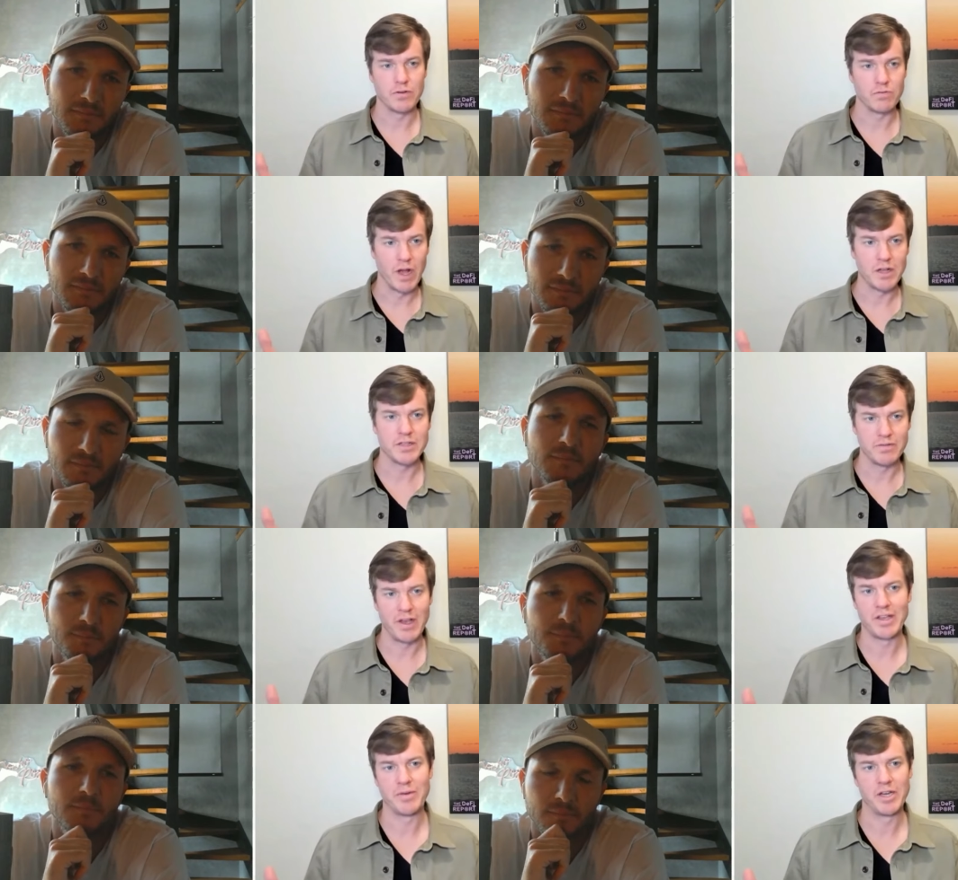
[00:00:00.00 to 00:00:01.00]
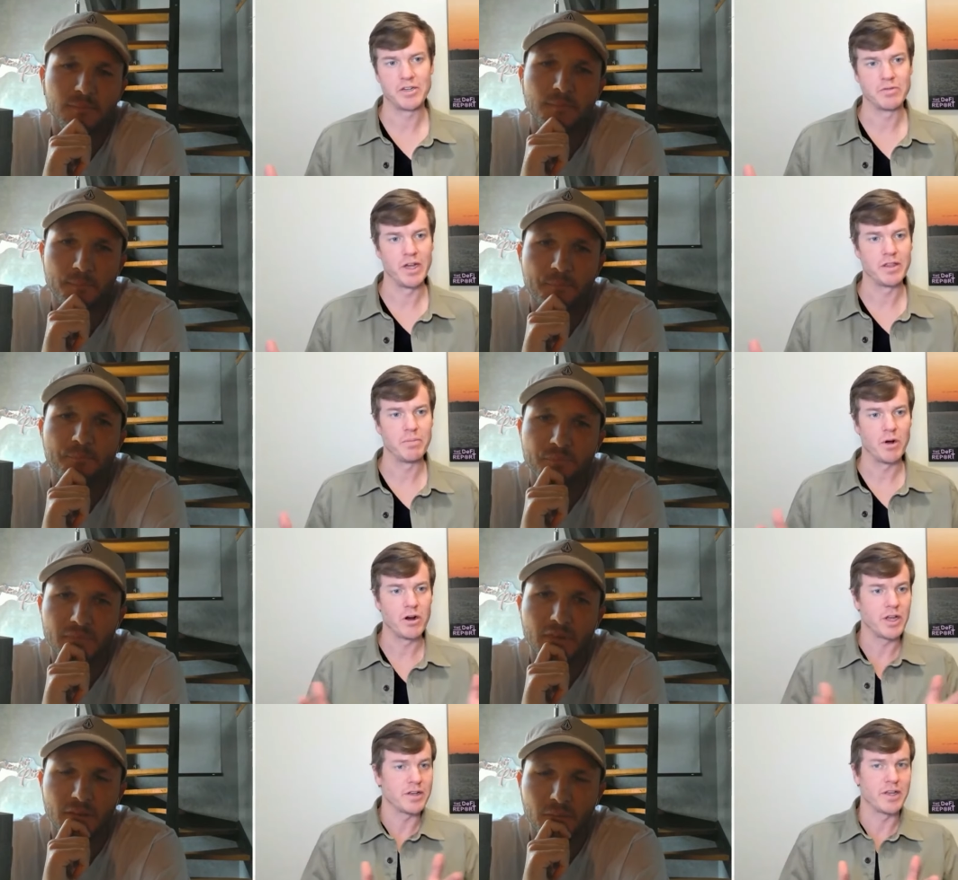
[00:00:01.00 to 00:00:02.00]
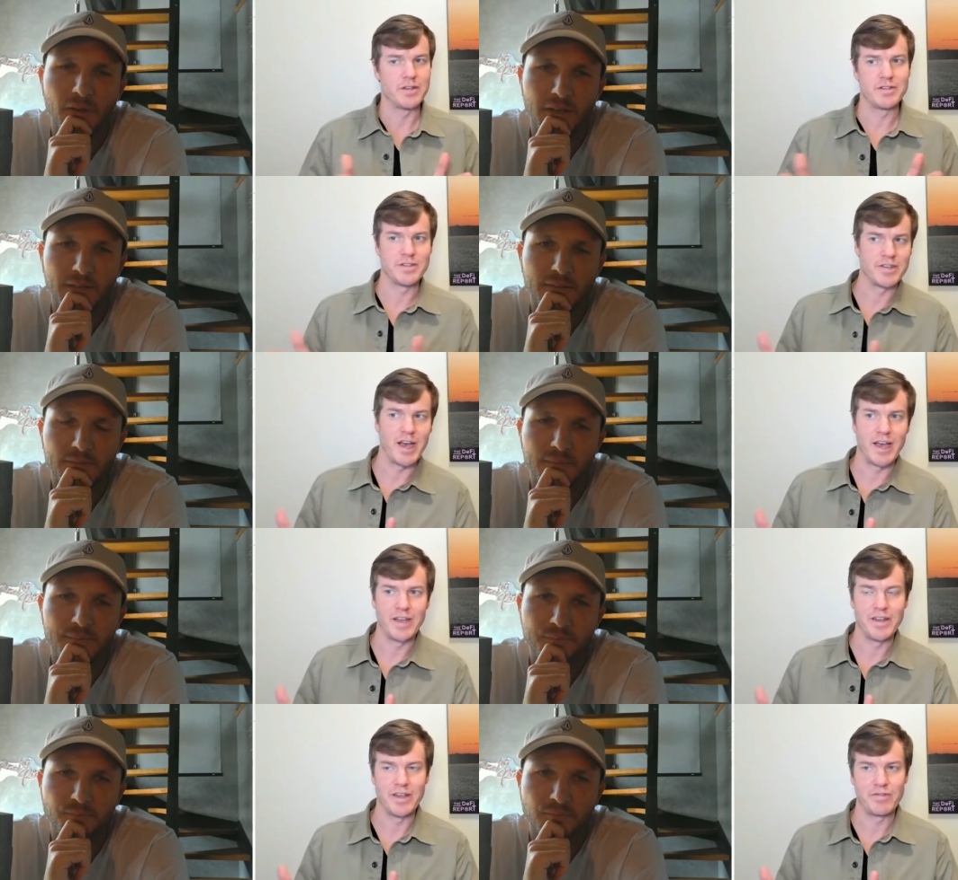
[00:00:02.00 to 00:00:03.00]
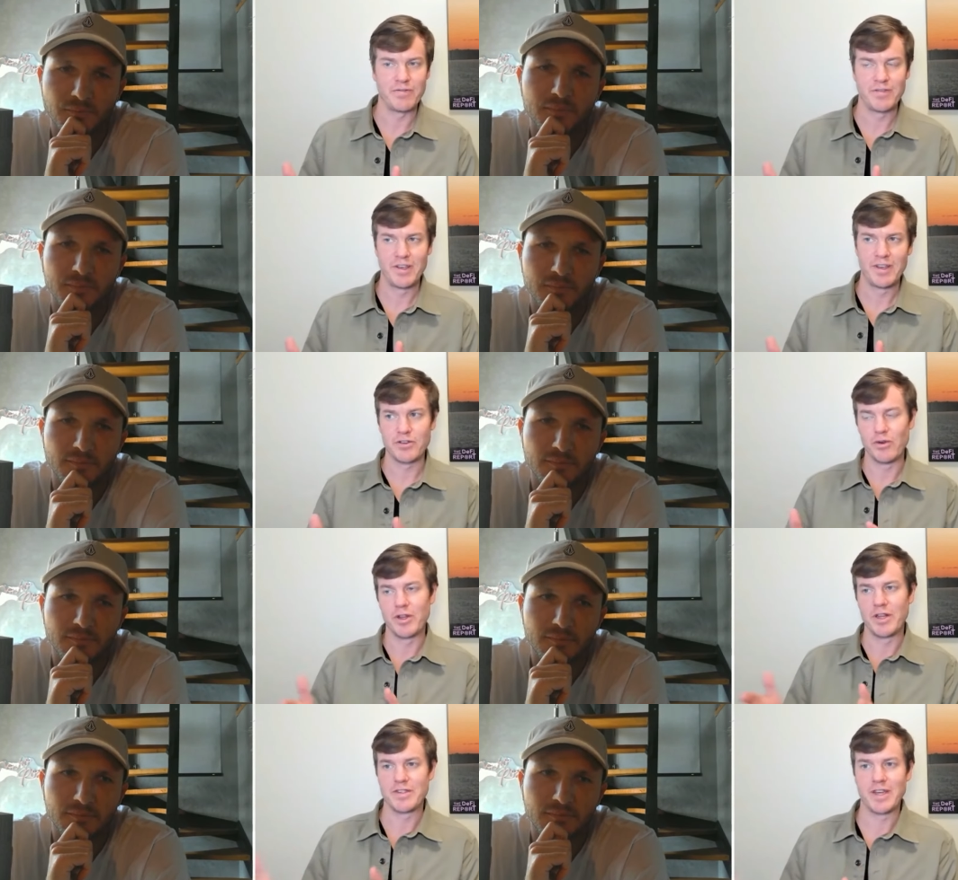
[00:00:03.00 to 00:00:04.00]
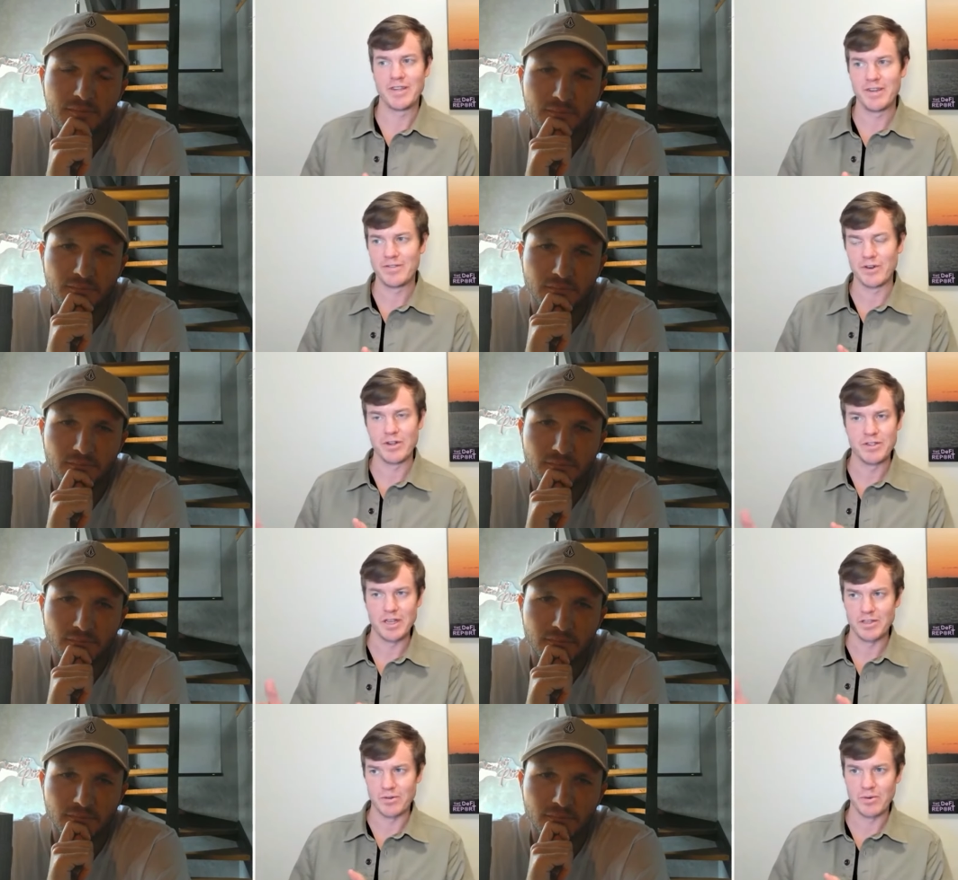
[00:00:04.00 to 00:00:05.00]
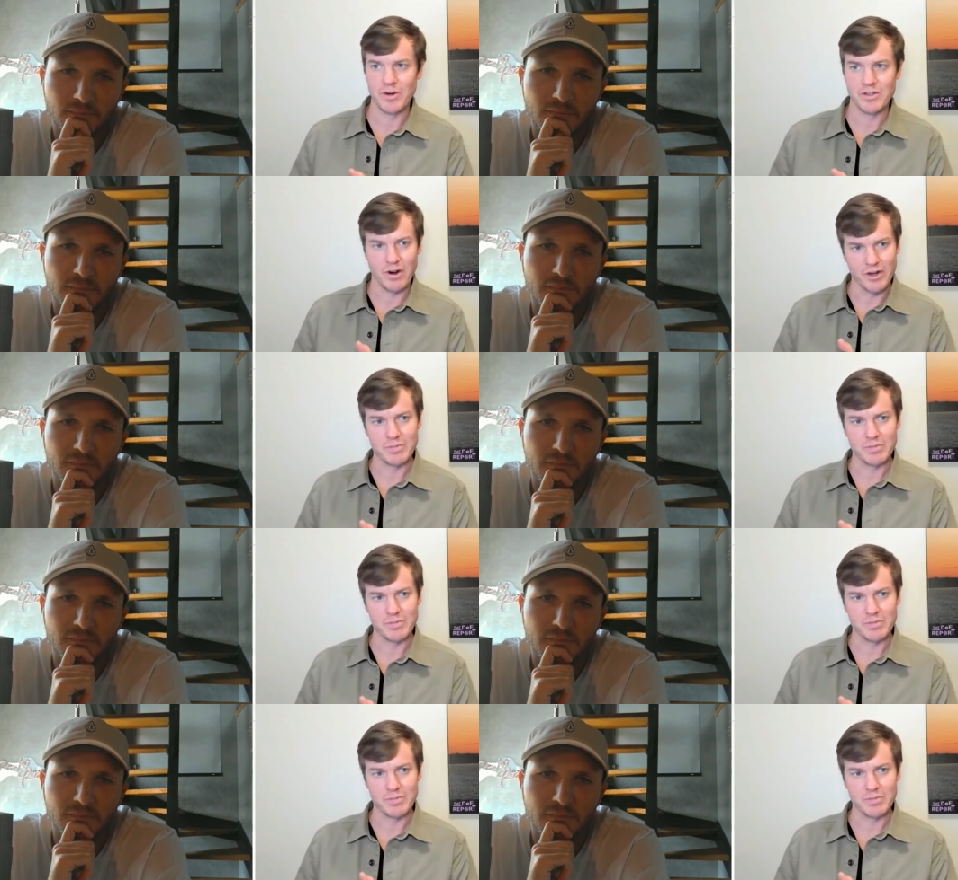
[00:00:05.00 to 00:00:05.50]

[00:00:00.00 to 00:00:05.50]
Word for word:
Speaker 1: for relative valuation, right? The market can right. decide if token incentives or consensus rewards are